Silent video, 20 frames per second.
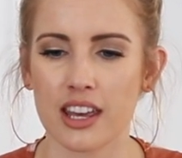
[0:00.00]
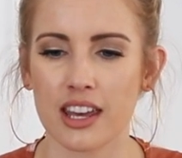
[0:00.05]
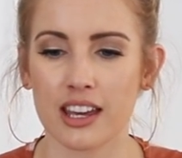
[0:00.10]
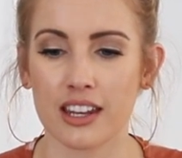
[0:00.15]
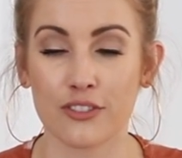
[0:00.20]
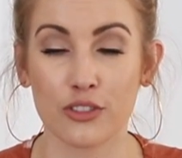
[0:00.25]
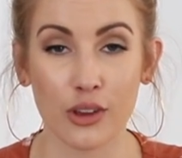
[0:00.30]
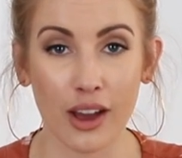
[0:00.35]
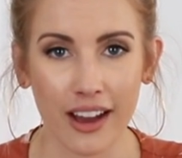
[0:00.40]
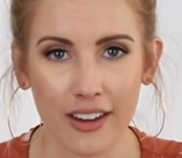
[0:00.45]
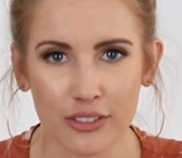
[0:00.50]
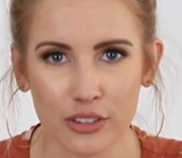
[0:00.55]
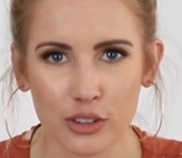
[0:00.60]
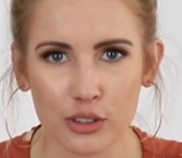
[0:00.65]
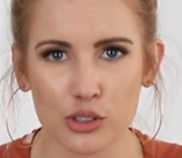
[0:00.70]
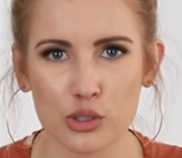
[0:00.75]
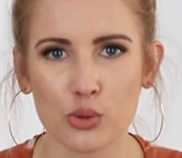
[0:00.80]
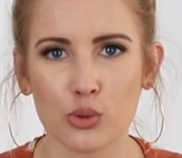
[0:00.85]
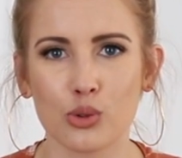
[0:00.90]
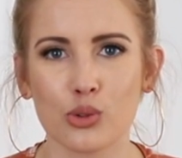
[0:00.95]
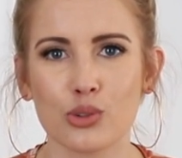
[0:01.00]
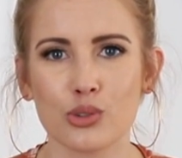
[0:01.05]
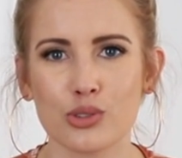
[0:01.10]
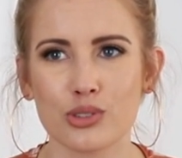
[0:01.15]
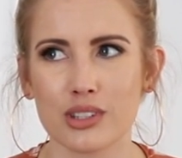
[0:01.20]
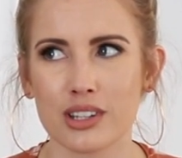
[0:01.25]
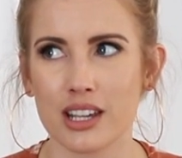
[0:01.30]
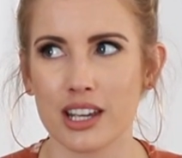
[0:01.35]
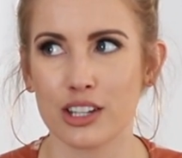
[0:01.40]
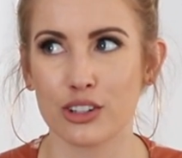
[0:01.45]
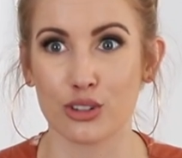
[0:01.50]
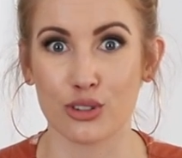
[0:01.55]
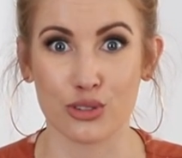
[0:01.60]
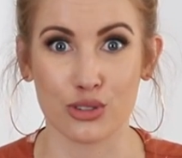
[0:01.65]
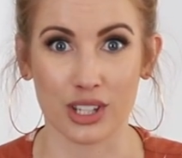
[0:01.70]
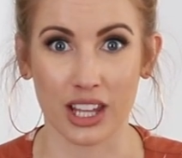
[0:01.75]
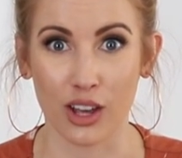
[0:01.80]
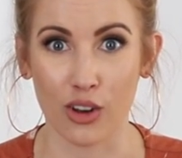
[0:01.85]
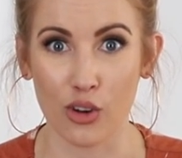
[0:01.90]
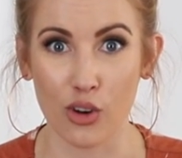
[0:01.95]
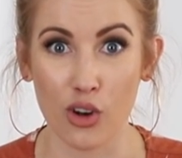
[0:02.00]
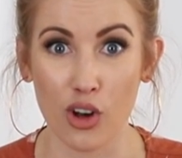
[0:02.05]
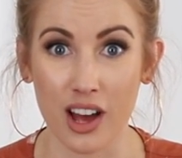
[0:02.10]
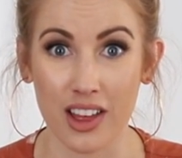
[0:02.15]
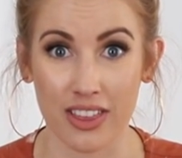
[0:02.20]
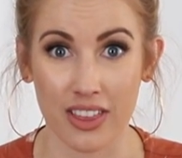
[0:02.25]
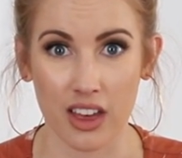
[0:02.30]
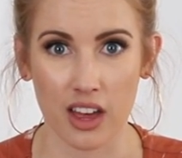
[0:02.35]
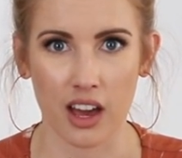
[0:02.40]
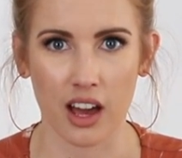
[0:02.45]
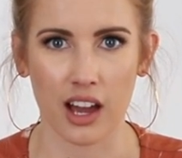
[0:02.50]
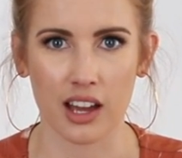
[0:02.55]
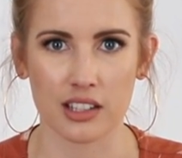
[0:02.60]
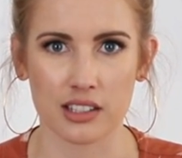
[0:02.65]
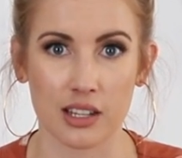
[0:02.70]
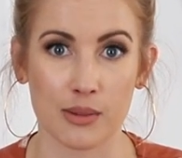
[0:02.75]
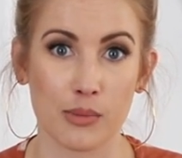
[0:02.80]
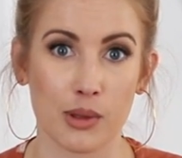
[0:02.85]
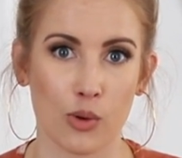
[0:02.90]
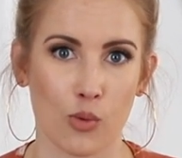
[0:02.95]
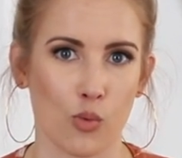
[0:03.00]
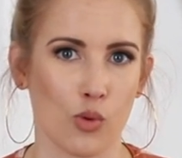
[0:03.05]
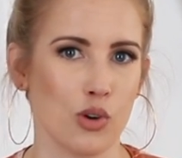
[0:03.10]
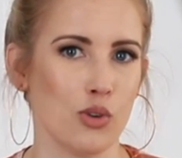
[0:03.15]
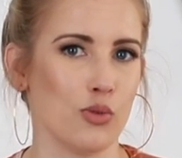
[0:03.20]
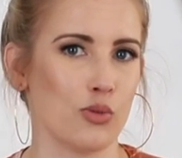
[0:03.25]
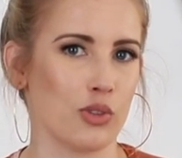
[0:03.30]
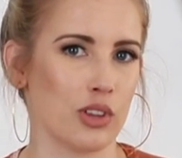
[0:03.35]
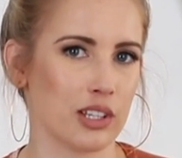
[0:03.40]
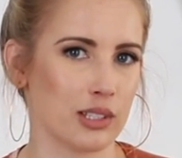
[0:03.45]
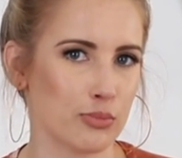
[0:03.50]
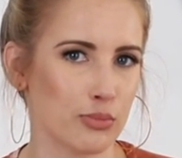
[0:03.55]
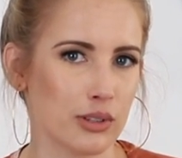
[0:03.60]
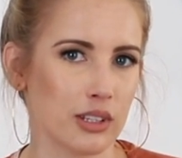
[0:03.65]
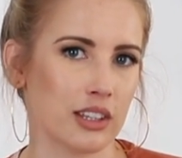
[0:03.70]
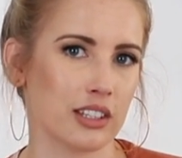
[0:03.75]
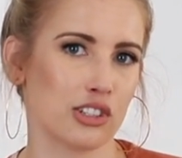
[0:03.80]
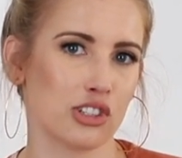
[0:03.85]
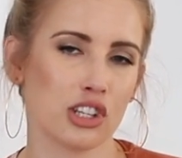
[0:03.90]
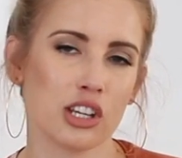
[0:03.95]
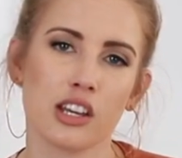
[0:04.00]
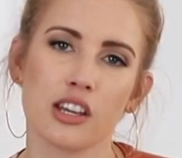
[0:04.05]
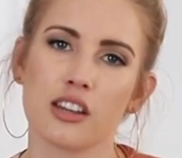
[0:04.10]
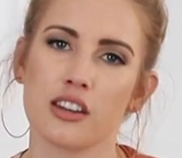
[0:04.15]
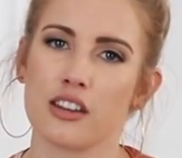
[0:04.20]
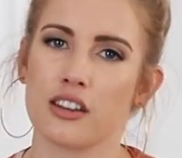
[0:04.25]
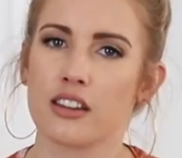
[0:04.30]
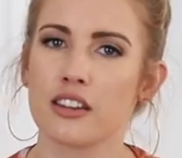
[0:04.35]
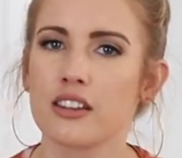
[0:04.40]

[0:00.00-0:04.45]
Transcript: And if you have your own tools and you're single, I think a guy is gonna be like, whoa, that's pretty legit.